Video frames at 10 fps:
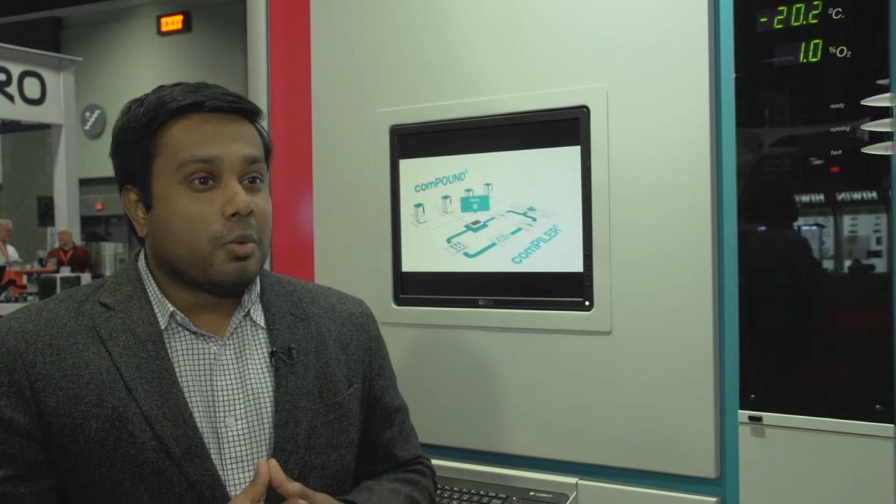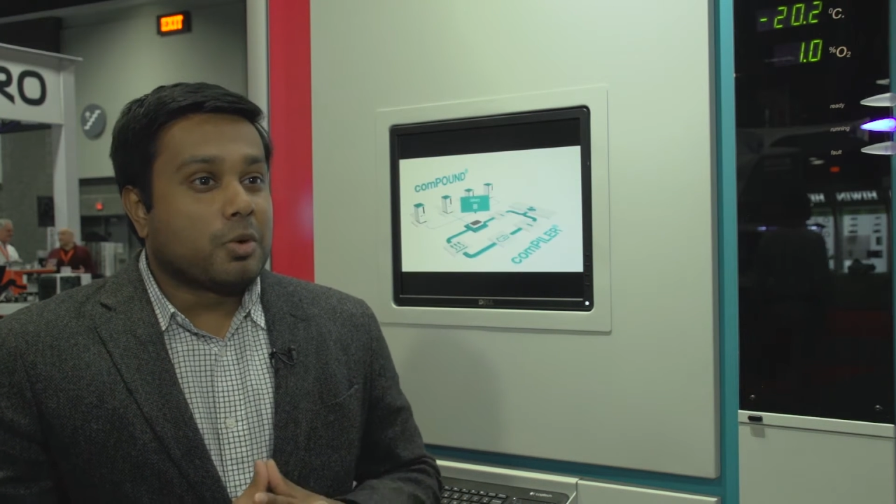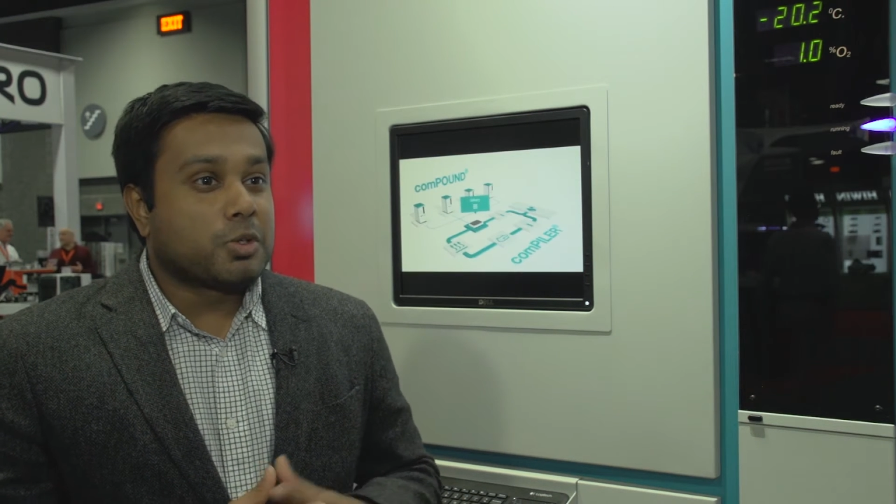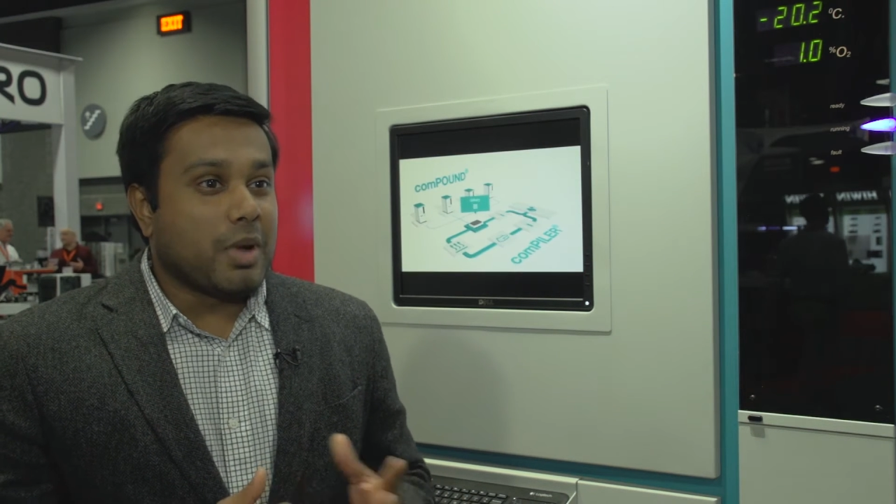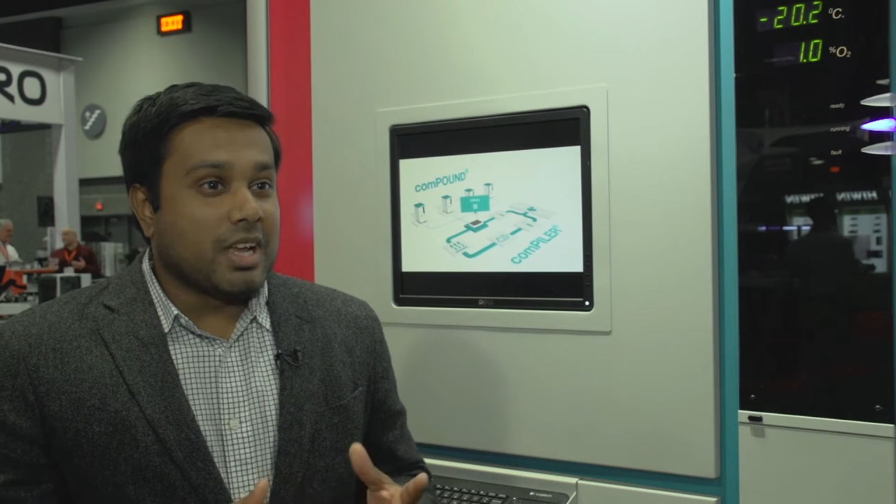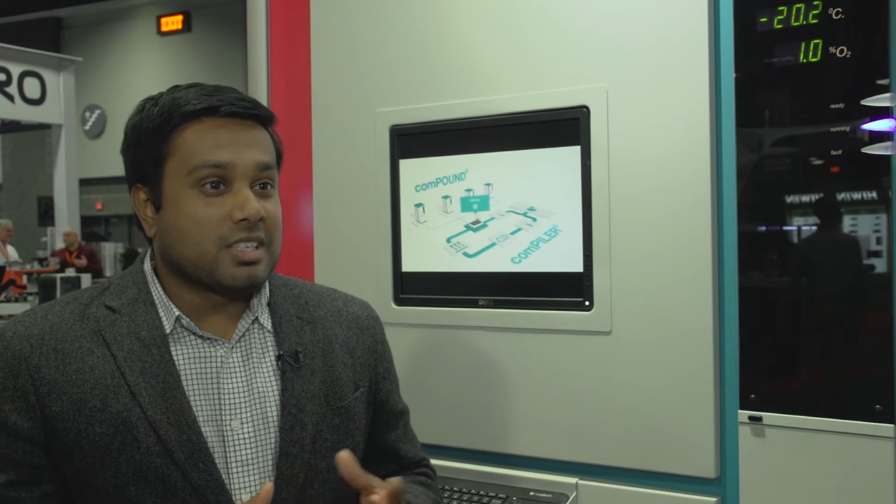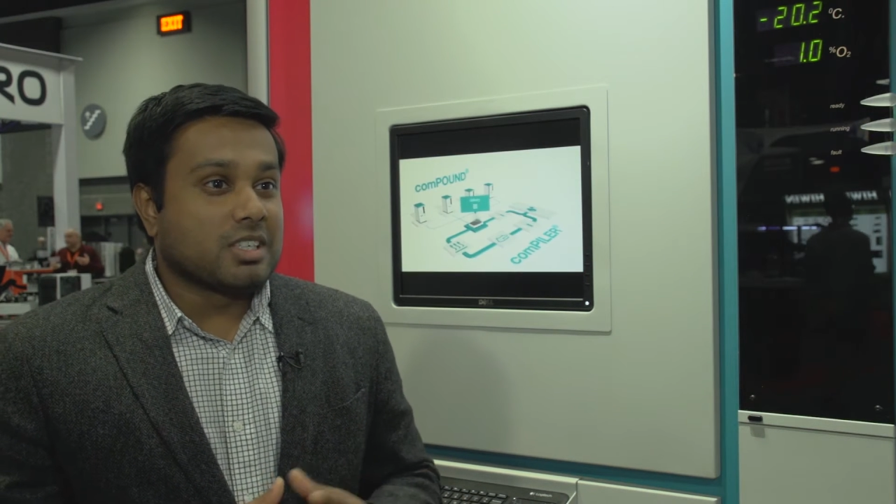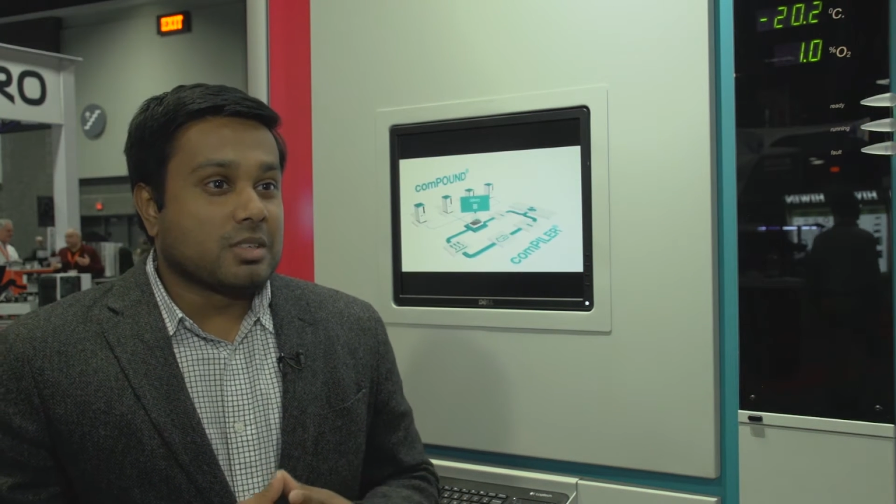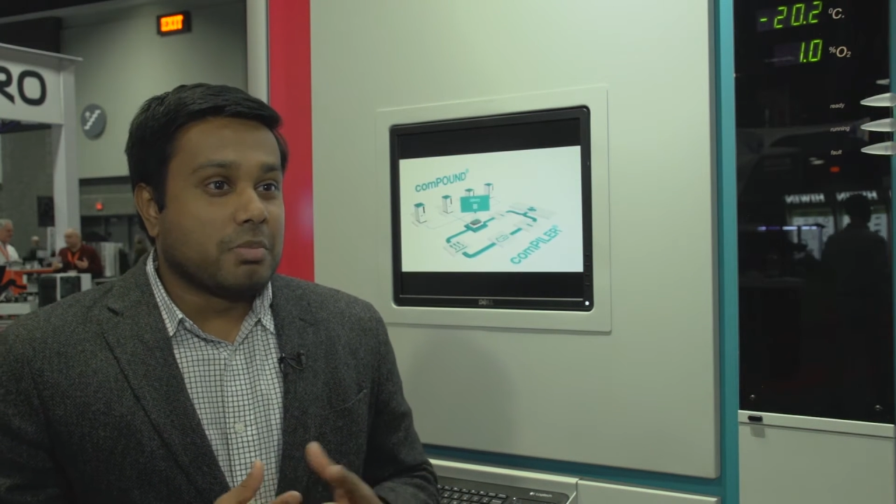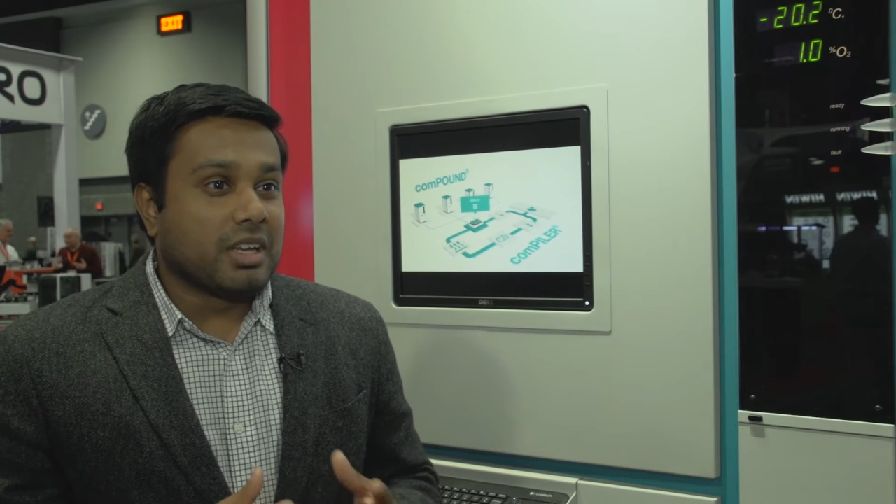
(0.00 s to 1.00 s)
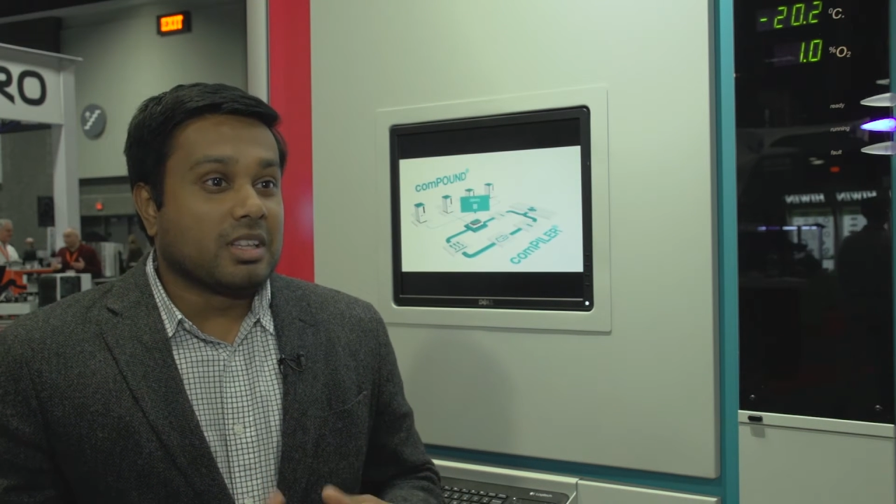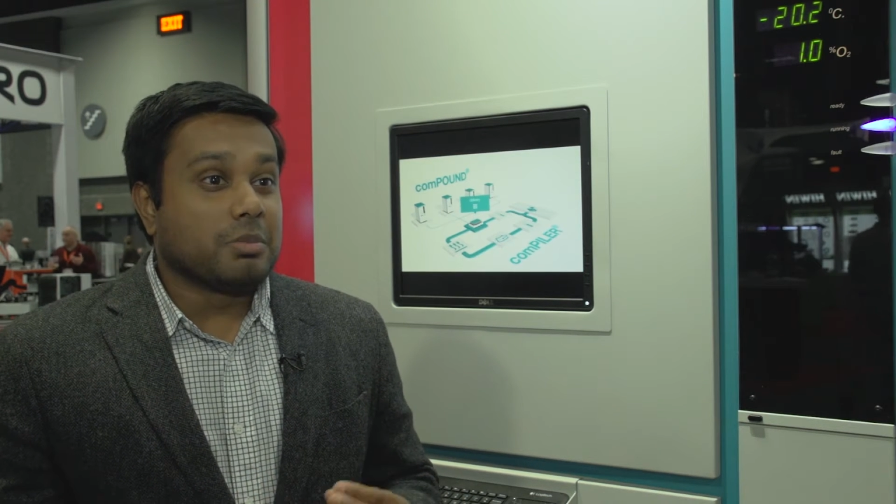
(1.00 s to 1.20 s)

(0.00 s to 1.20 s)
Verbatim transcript: Space is a big